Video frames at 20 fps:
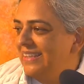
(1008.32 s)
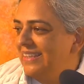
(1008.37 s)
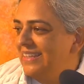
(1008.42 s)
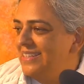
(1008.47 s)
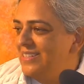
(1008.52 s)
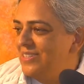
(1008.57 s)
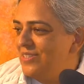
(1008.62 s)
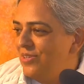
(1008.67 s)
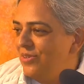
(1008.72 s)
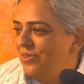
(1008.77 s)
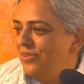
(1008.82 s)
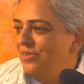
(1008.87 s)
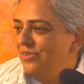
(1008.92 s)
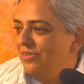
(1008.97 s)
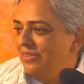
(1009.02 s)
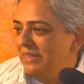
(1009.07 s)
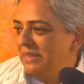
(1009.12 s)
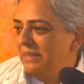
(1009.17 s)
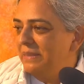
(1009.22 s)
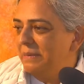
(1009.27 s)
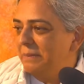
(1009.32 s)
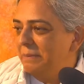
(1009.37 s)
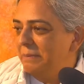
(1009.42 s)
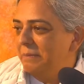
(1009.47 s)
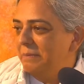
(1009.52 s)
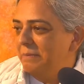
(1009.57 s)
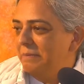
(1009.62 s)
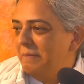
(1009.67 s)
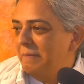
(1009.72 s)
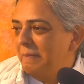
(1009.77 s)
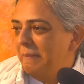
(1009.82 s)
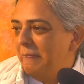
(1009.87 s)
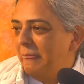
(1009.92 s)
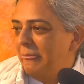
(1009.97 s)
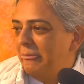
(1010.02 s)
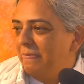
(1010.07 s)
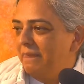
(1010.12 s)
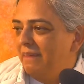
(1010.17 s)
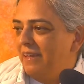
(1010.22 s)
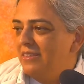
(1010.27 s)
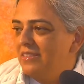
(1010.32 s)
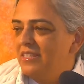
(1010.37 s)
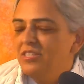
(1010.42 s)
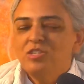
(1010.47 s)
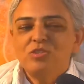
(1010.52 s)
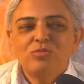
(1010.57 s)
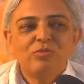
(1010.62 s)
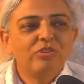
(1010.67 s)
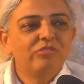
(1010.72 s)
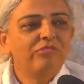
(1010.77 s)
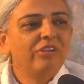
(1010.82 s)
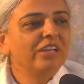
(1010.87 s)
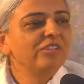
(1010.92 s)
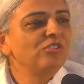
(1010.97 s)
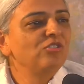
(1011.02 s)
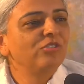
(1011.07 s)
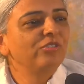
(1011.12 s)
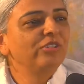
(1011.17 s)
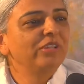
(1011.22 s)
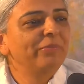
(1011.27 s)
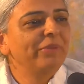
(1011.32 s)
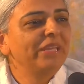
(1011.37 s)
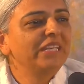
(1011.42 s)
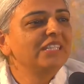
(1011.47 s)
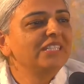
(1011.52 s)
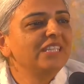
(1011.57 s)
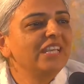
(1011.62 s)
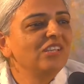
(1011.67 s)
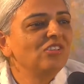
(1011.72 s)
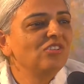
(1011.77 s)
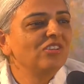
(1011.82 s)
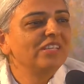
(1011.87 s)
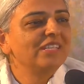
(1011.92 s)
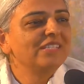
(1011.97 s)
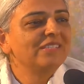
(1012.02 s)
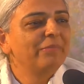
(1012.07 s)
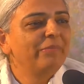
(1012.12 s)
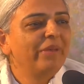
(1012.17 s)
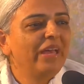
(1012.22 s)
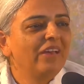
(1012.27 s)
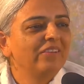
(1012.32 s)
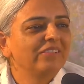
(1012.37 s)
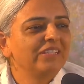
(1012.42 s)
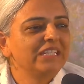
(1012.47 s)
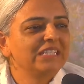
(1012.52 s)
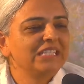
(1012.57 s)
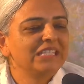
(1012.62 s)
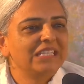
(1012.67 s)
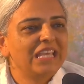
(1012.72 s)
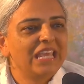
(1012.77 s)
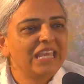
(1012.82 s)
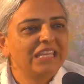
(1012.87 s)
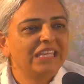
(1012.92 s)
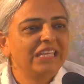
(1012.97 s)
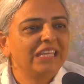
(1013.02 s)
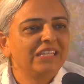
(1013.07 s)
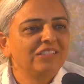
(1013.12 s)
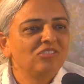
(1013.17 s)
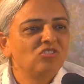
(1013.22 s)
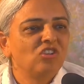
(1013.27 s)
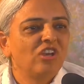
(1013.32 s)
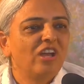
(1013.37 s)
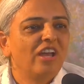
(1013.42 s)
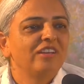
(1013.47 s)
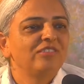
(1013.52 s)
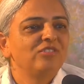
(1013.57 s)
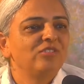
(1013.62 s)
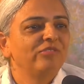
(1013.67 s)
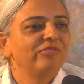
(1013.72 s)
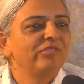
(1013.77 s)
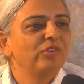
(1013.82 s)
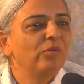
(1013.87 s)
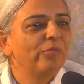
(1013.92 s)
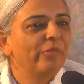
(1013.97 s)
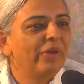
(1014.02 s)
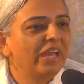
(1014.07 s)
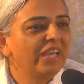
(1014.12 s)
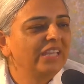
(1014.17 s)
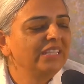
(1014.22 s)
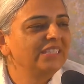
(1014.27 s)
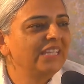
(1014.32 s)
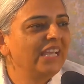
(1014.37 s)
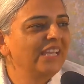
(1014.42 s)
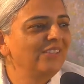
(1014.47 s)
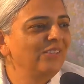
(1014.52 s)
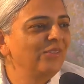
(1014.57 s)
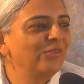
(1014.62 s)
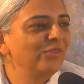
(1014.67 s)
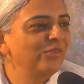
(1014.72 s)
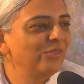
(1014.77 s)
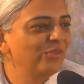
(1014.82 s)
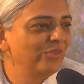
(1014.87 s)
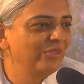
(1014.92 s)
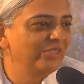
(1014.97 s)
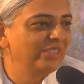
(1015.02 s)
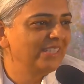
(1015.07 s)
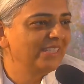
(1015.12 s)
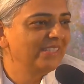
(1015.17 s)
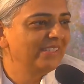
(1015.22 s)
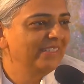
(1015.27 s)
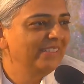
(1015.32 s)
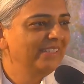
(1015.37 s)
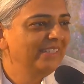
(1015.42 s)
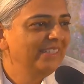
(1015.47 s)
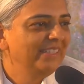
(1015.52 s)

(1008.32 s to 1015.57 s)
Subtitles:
It's you. And this is what Raj Yoga meditation is about, is taking charge of your mind and your thoughts.